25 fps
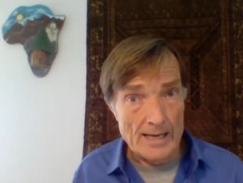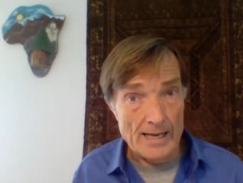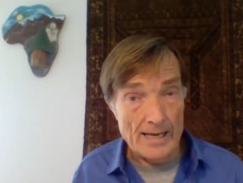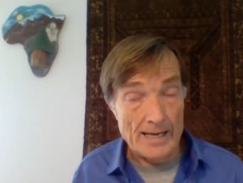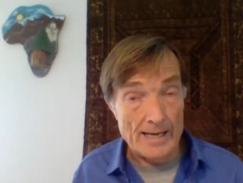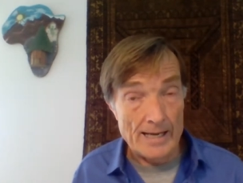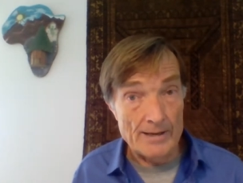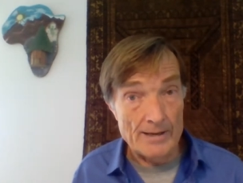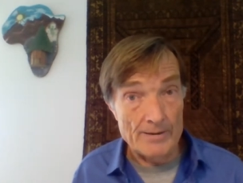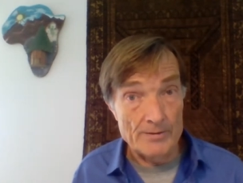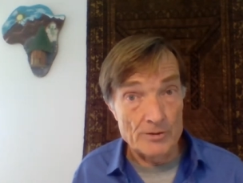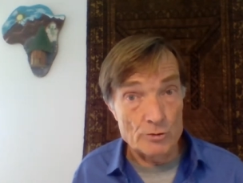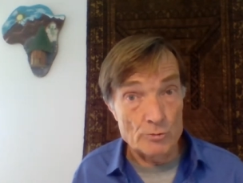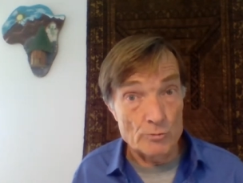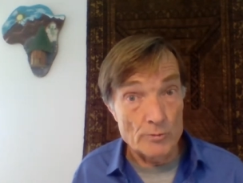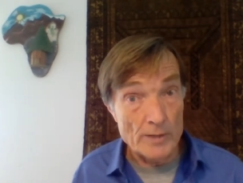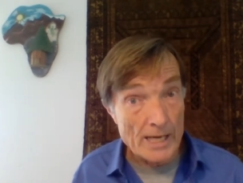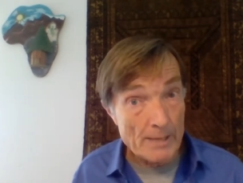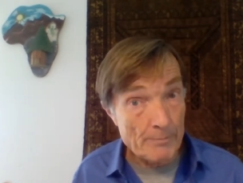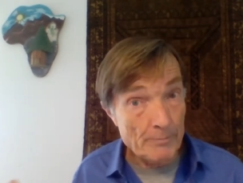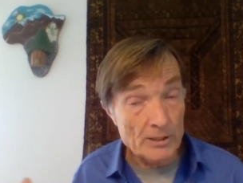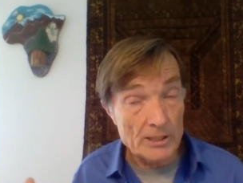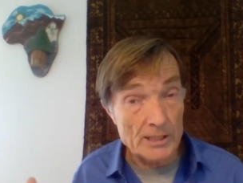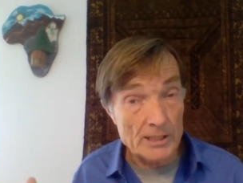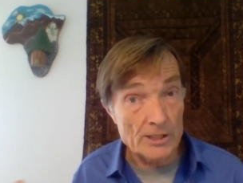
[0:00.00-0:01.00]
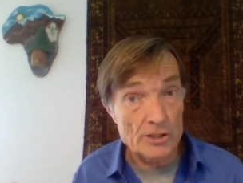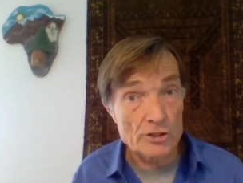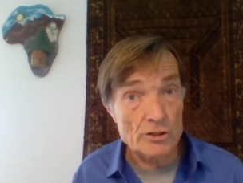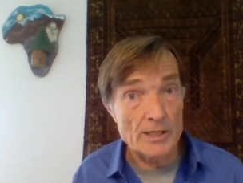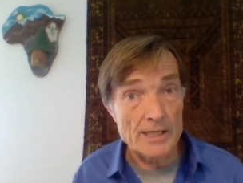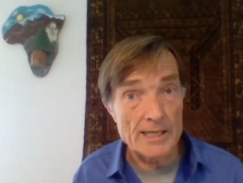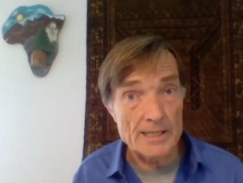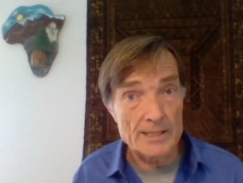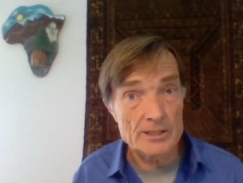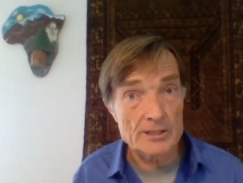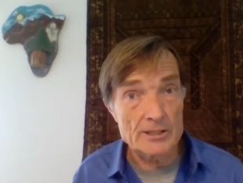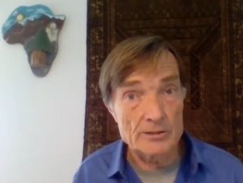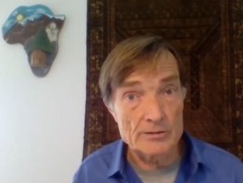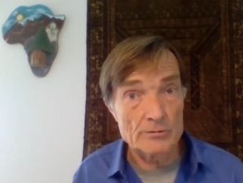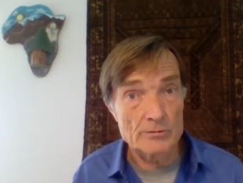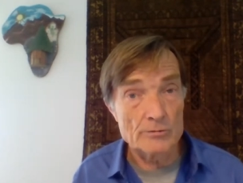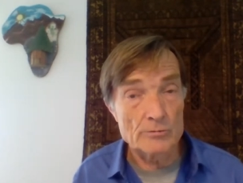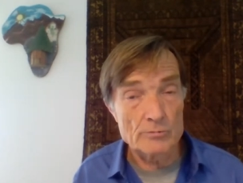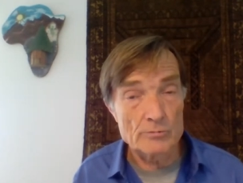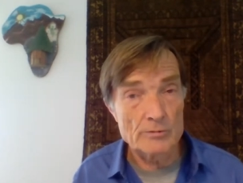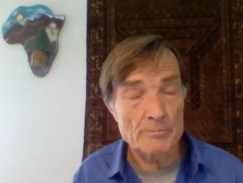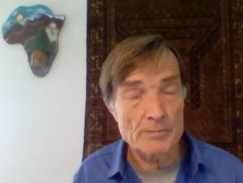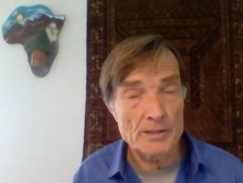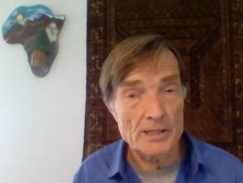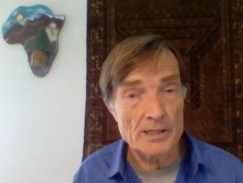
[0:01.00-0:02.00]
and rapidly tried to
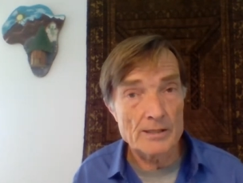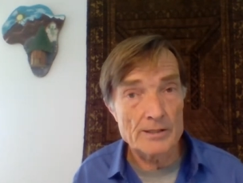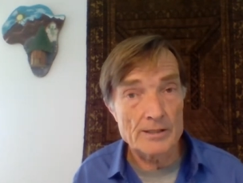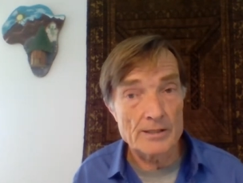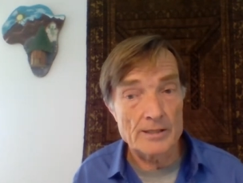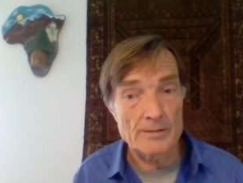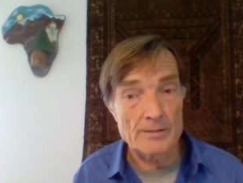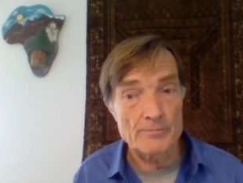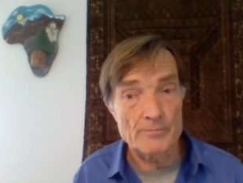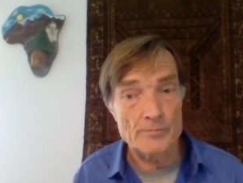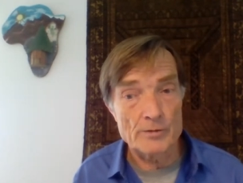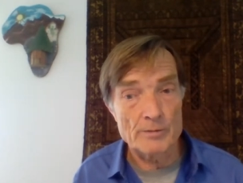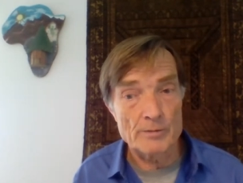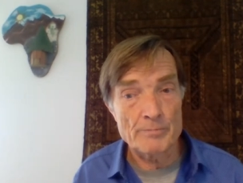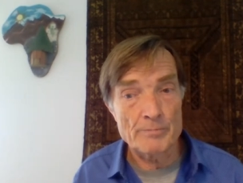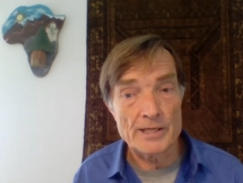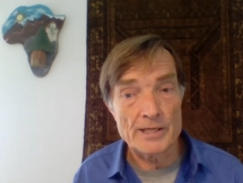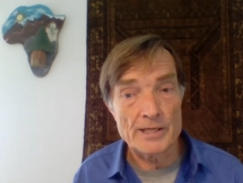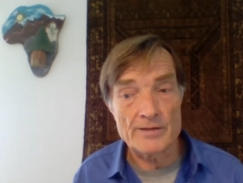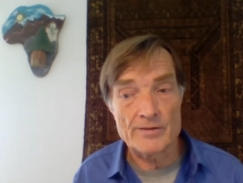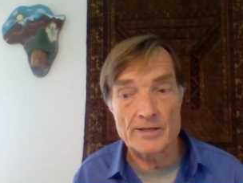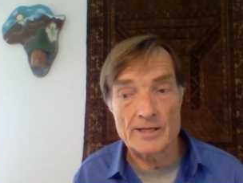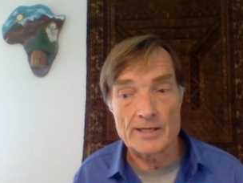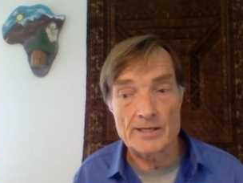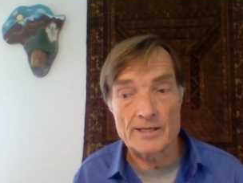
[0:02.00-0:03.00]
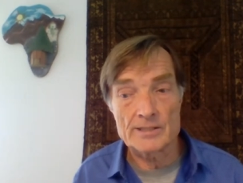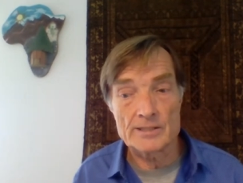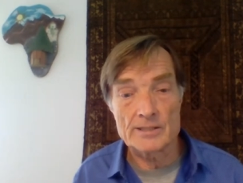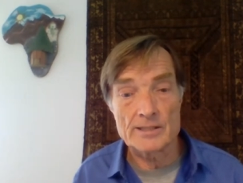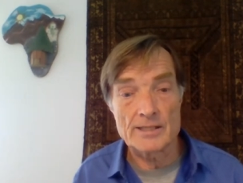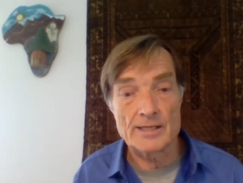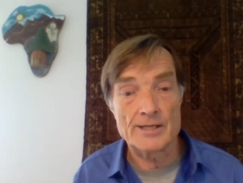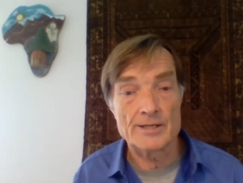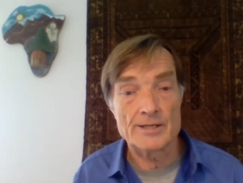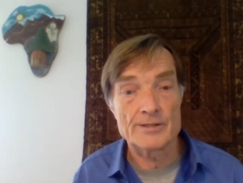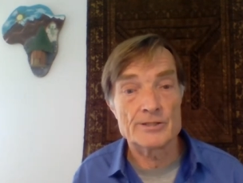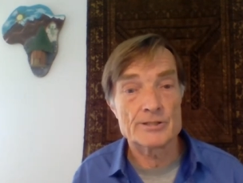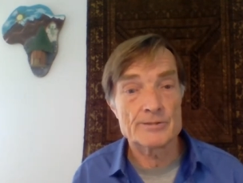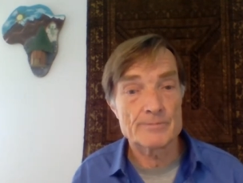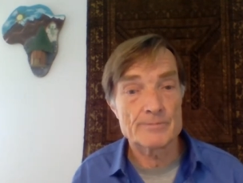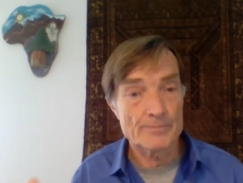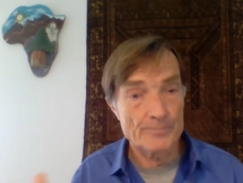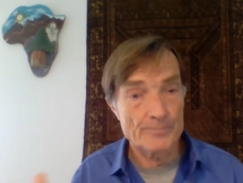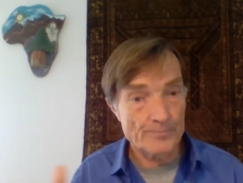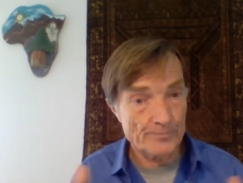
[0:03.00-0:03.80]
rep um, repair that, and,